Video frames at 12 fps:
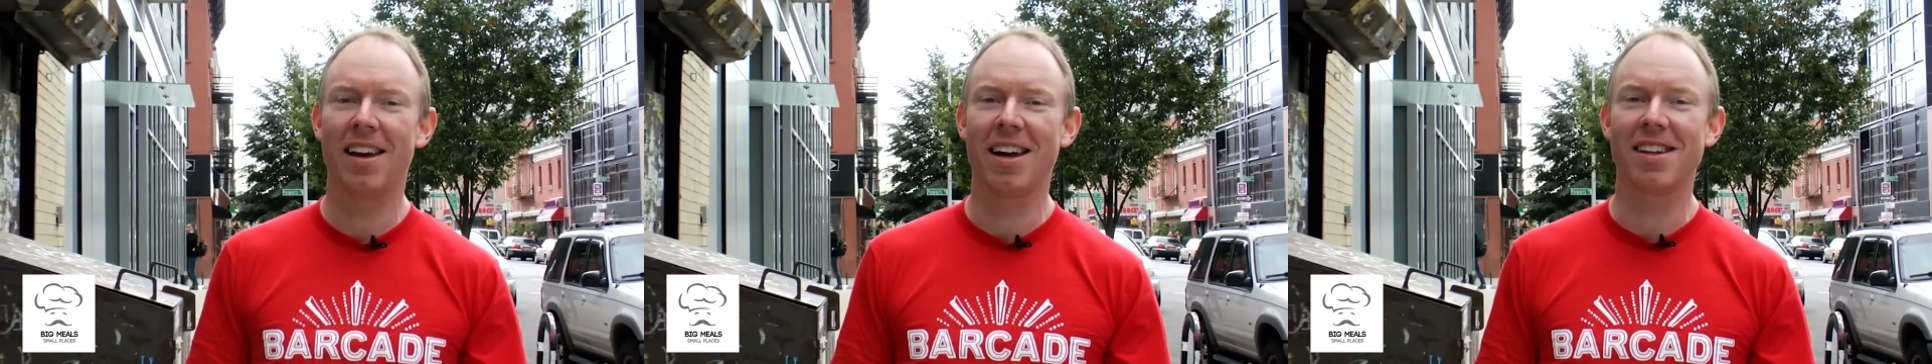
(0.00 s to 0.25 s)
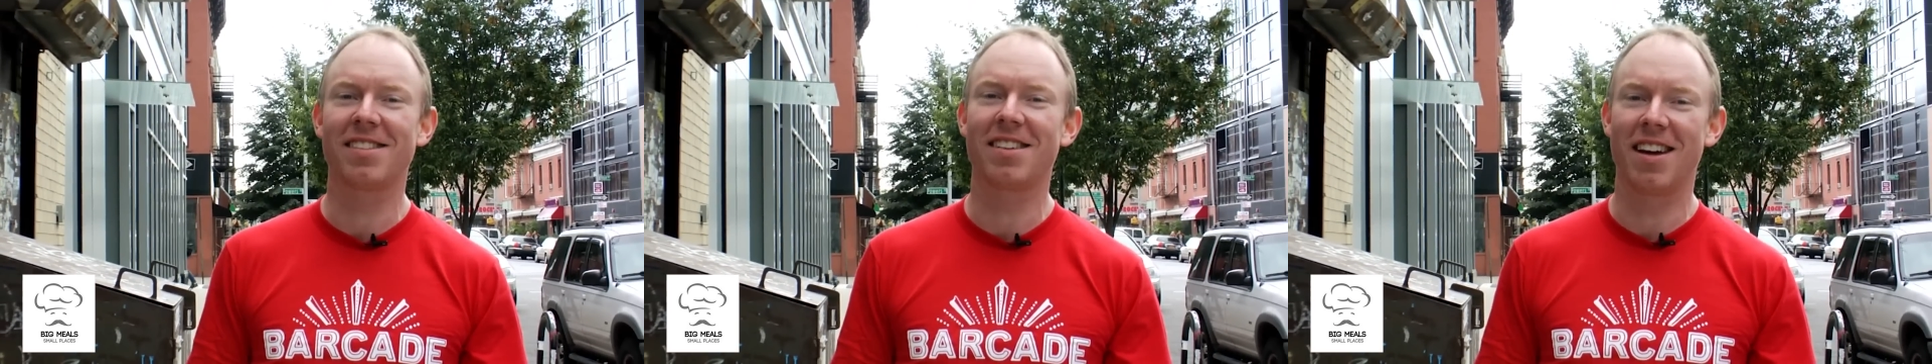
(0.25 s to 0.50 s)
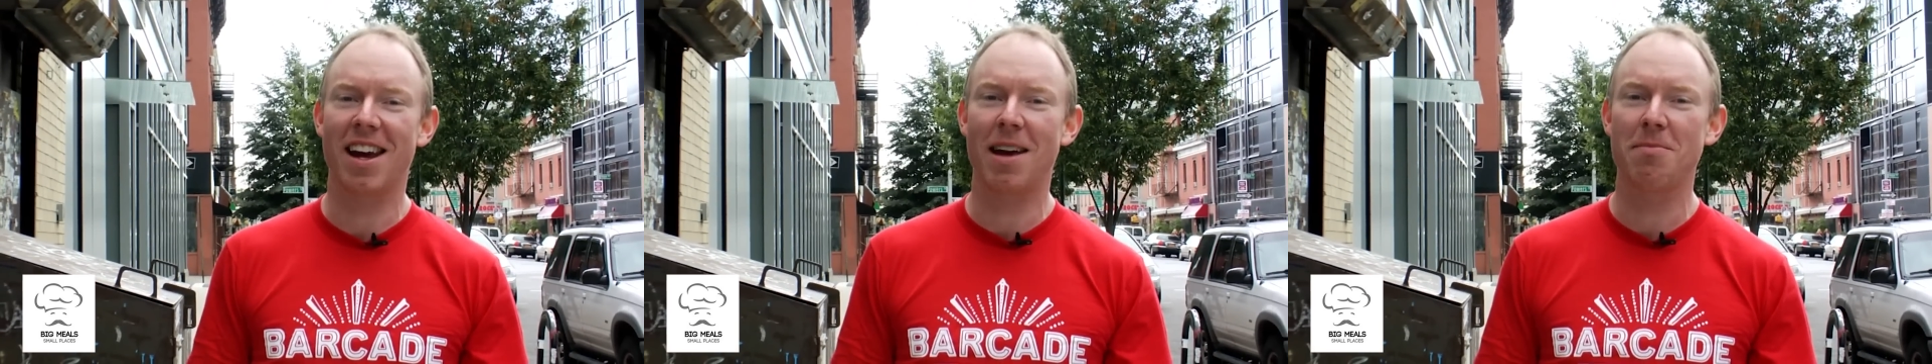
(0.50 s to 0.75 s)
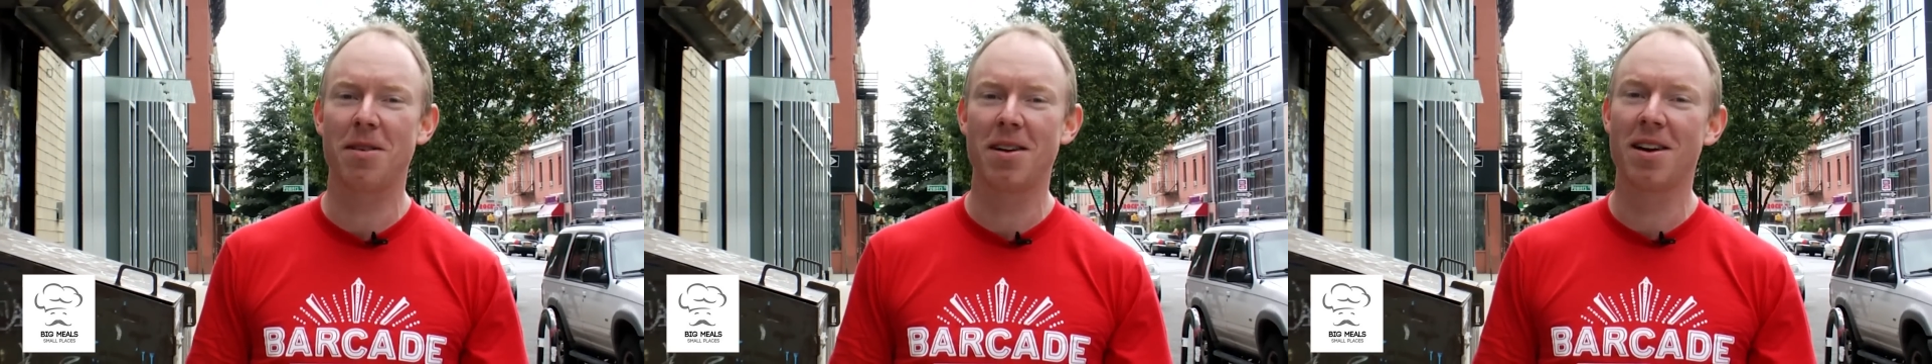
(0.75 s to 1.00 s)
hence the
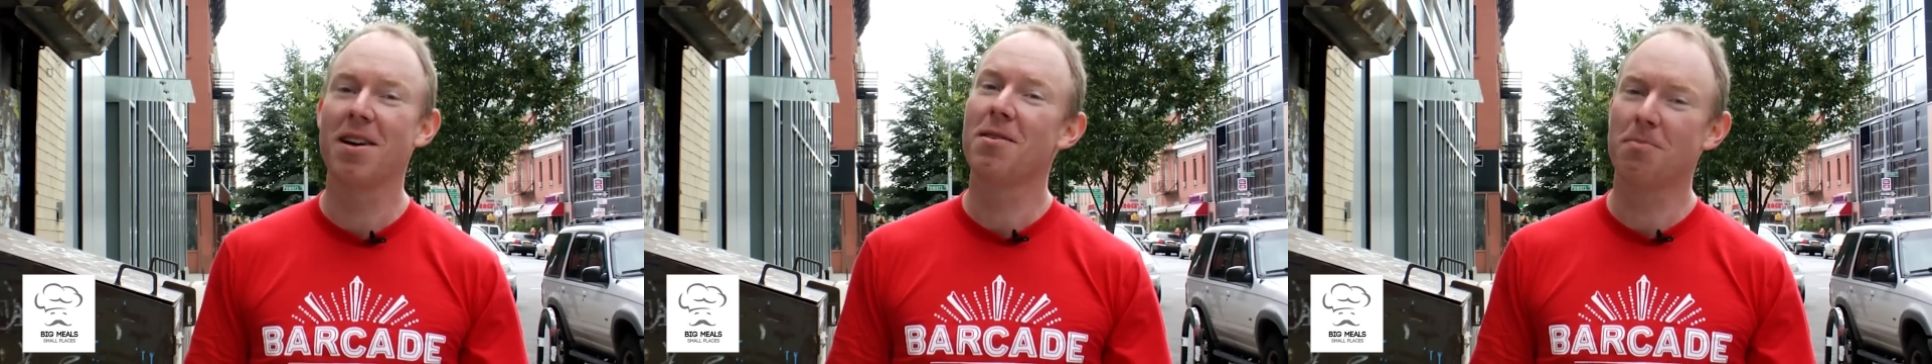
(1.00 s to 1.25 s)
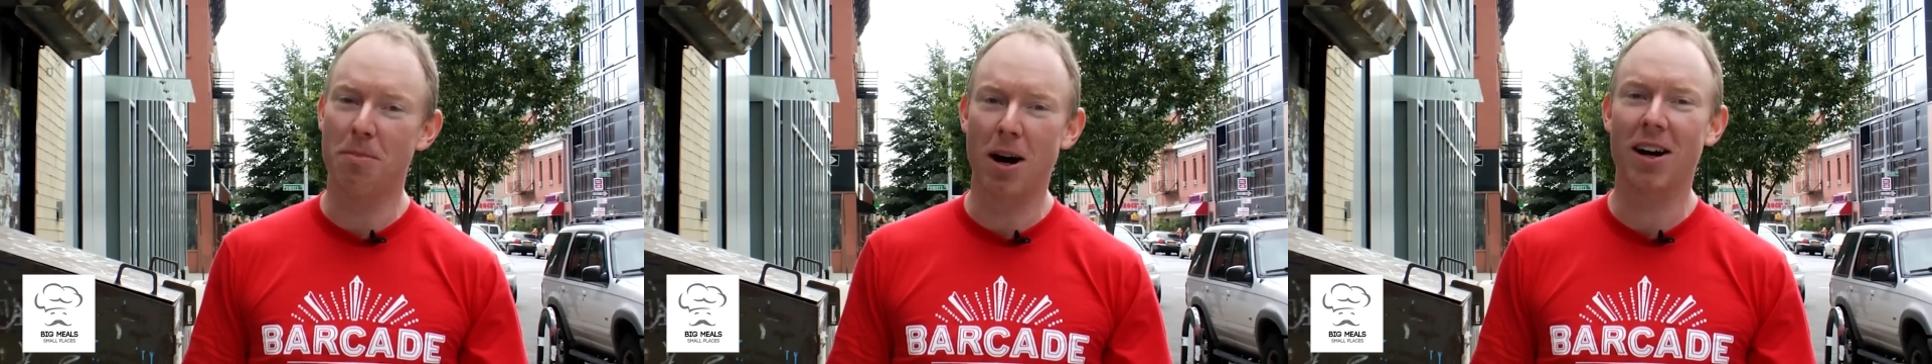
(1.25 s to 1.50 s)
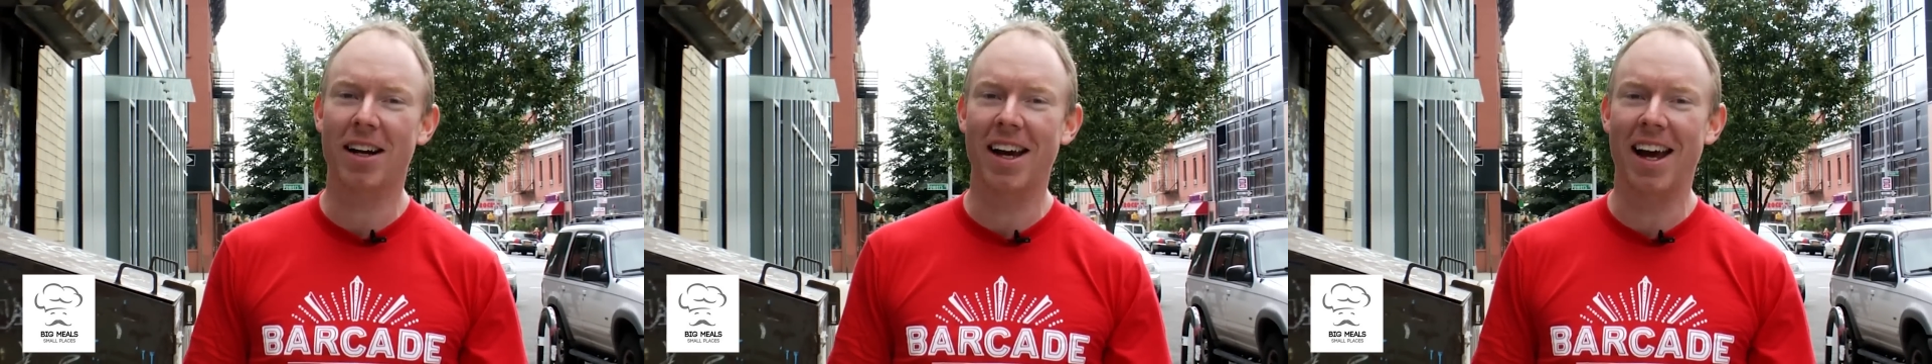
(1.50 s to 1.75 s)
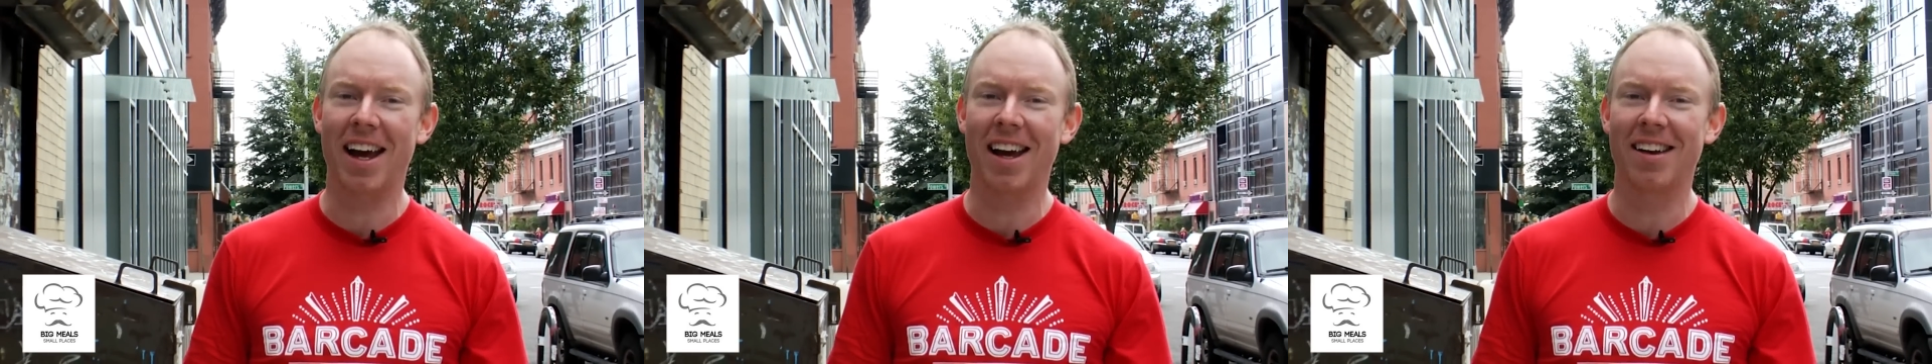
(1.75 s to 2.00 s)
name
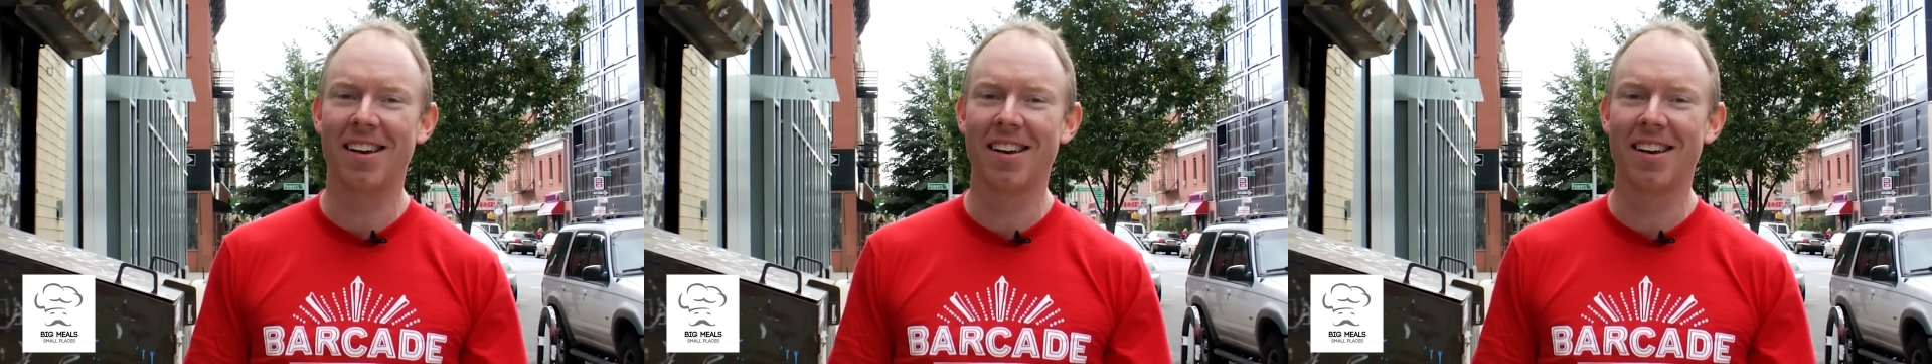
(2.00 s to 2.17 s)
Barcade.